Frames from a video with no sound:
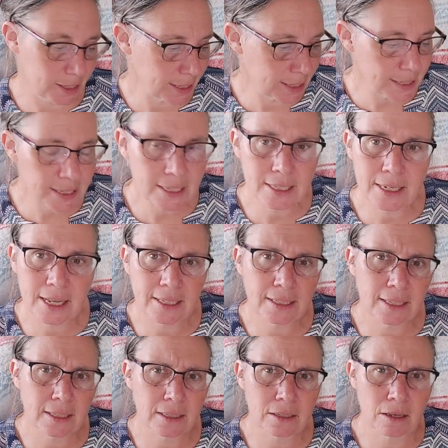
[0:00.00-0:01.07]
And this is nice
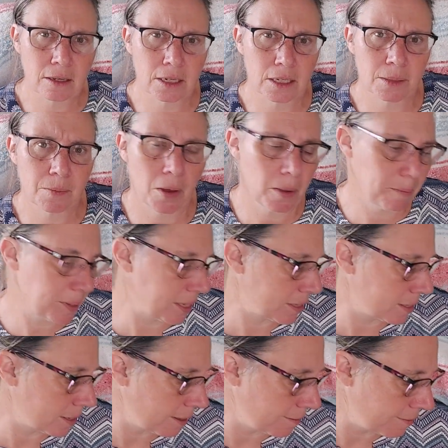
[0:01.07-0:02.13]
because it's on a small
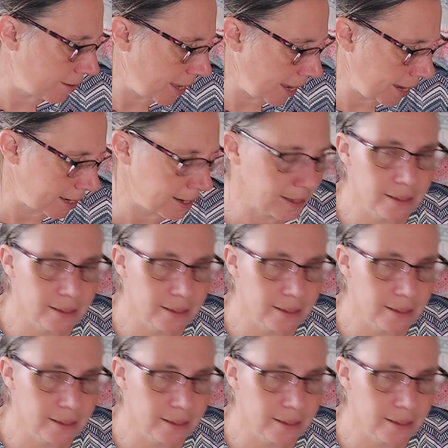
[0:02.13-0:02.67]
piece of Aida,